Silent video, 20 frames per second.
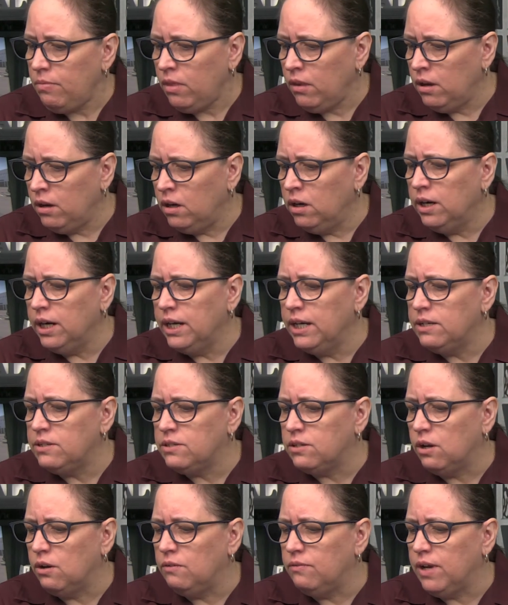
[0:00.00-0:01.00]
All right,
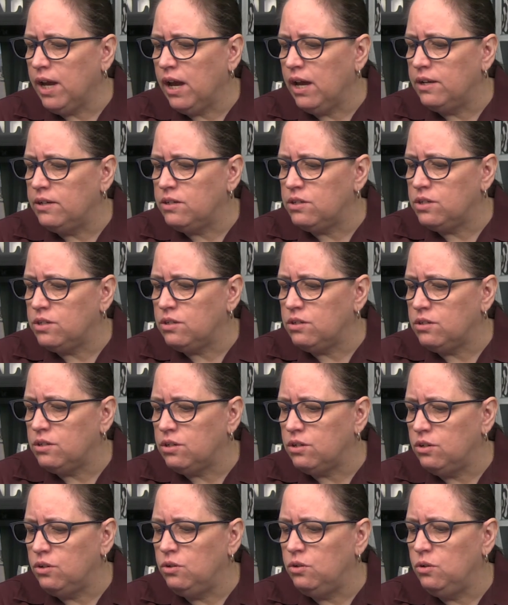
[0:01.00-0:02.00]
so I've got
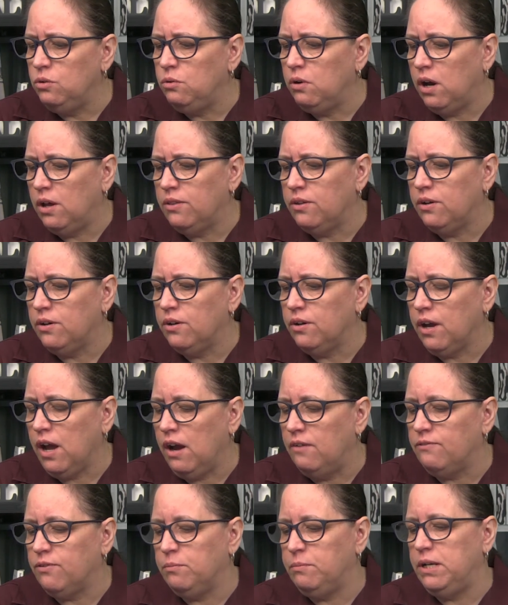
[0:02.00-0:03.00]
2 other
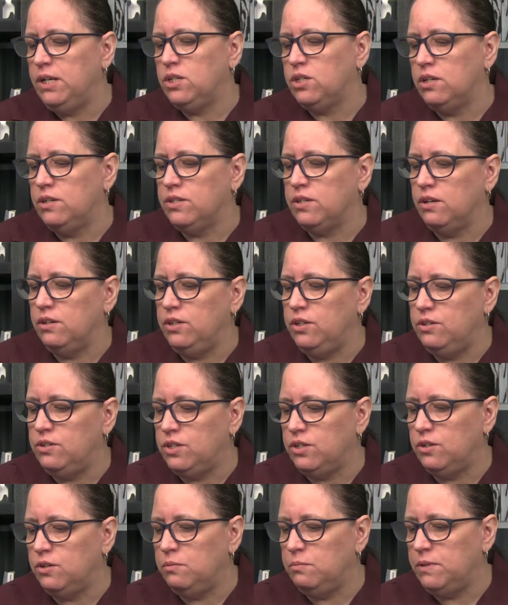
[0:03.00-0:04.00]
confirmations on
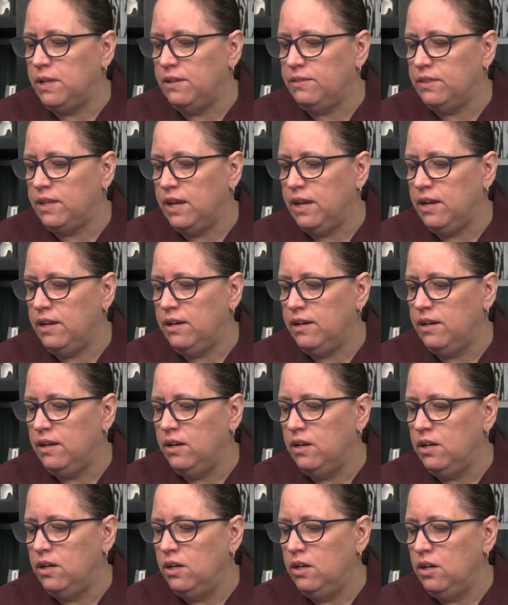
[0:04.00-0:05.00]
YouTube that they
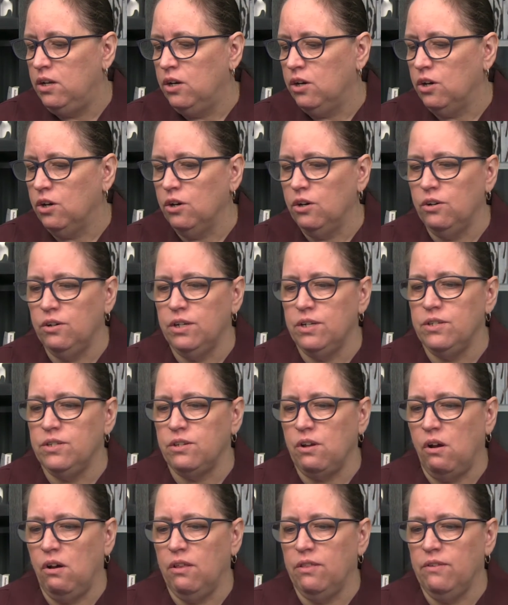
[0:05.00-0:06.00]
heard and saw the